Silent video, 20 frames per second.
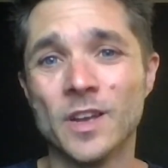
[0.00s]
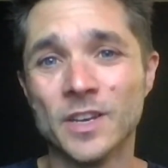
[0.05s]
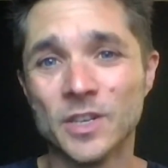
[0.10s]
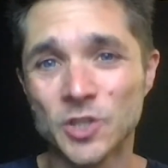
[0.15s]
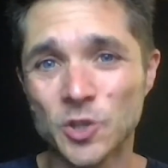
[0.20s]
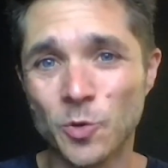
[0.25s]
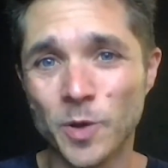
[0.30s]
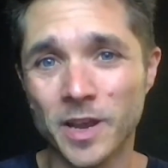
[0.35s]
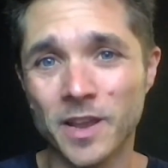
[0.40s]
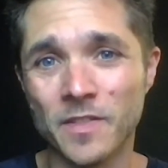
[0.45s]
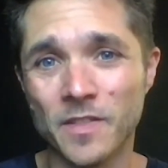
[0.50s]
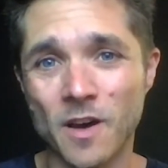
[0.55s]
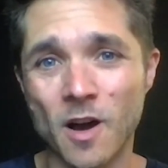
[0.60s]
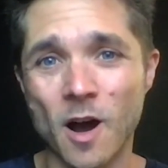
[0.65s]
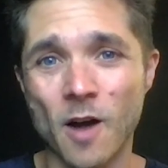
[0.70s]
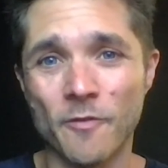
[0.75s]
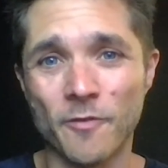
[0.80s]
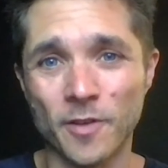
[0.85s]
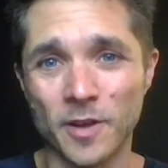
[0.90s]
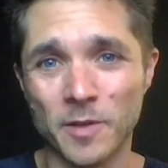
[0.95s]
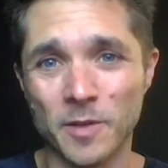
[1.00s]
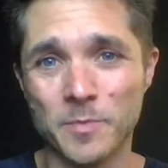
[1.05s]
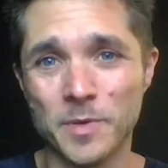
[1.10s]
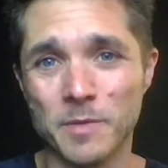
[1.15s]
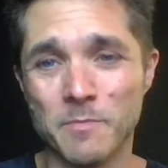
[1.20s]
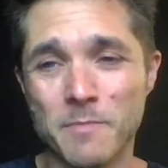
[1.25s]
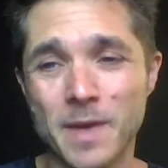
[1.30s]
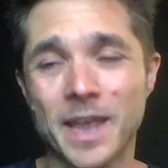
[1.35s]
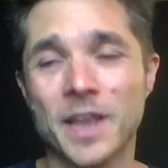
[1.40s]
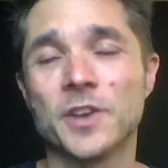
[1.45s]
tweaking the offering a
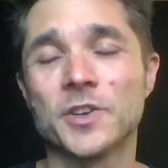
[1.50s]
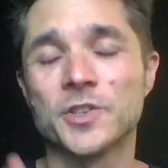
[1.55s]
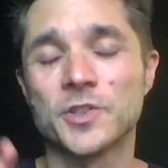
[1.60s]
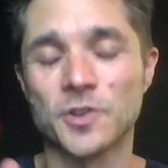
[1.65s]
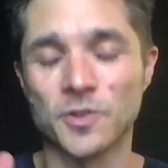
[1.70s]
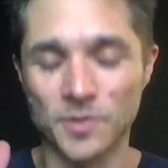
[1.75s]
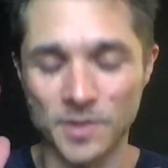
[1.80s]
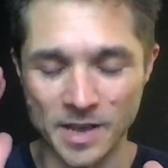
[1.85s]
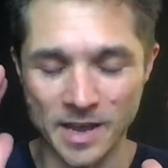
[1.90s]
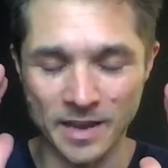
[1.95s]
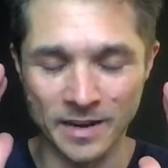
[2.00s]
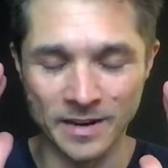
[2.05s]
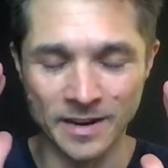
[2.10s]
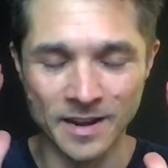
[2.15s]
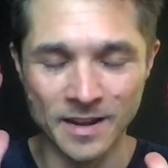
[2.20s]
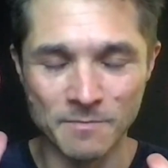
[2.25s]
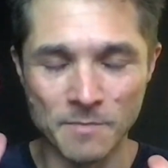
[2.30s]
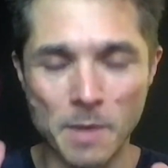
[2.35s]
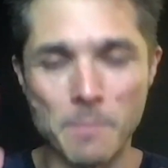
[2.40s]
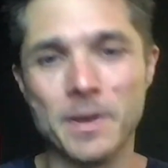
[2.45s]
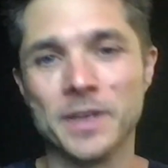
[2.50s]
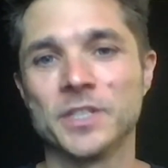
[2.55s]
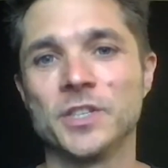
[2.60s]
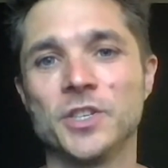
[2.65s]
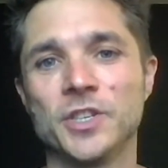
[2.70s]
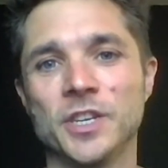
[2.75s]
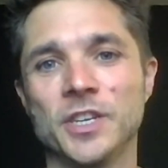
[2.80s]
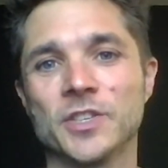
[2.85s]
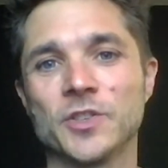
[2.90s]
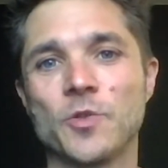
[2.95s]
bit, making sure that my
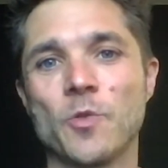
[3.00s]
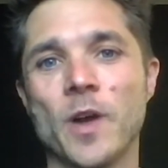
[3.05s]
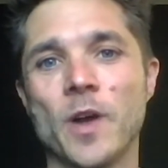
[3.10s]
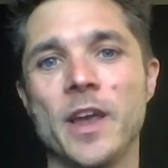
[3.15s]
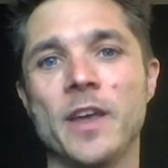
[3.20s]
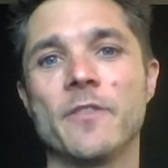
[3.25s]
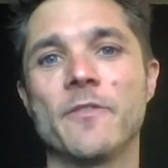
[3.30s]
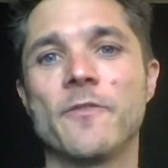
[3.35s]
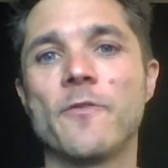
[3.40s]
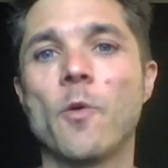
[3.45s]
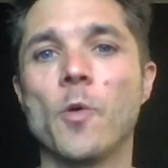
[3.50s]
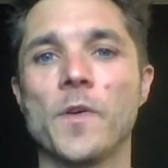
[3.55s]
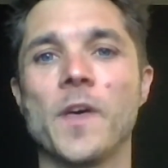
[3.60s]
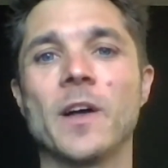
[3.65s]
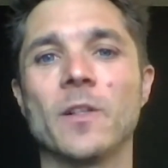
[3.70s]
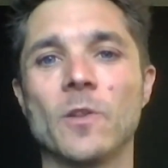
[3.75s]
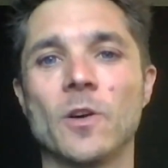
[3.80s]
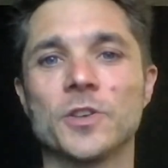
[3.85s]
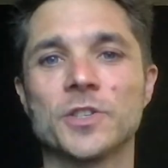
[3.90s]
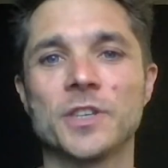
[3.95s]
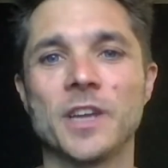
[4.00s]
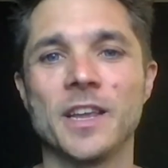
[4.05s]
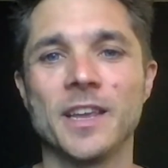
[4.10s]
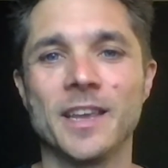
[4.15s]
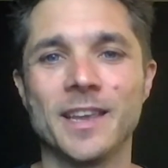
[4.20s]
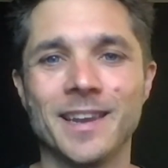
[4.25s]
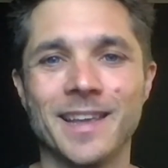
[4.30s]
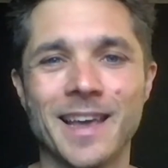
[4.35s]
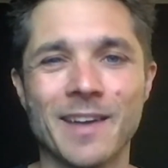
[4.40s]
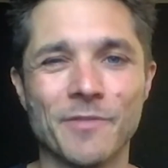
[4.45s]
messaging is great for that launch day and
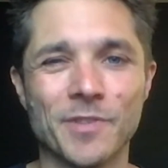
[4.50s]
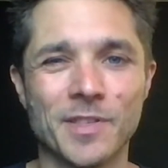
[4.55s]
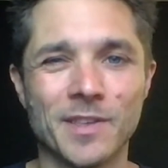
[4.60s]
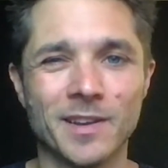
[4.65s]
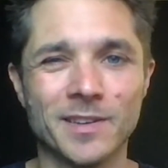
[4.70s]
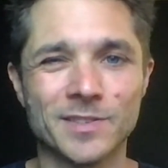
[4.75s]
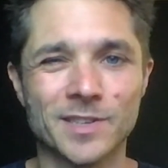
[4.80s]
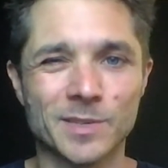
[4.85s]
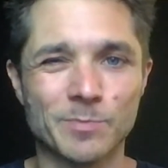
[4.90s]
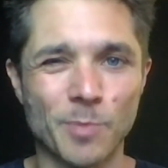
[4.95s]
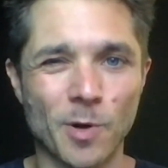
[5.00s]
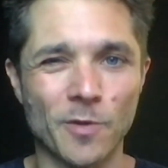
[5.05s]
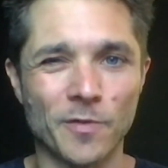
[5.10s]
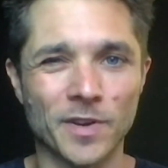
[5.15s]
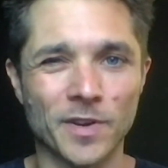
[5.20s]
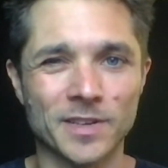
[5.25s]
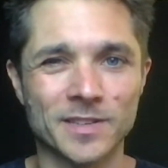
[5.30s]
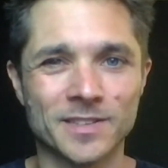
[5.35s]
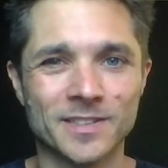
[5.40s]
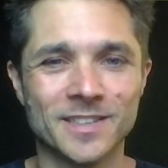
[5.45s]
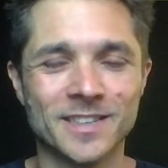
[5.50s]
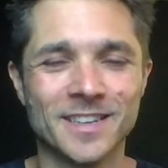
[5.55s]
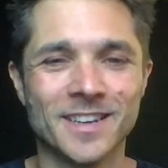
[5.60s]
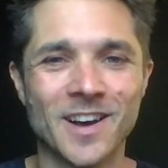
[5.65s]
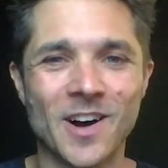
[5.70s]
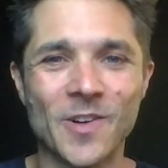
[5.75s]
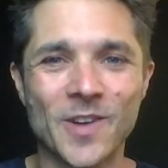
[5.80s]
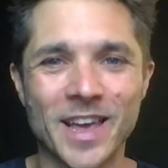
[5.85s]
getting everything just perfect. Okay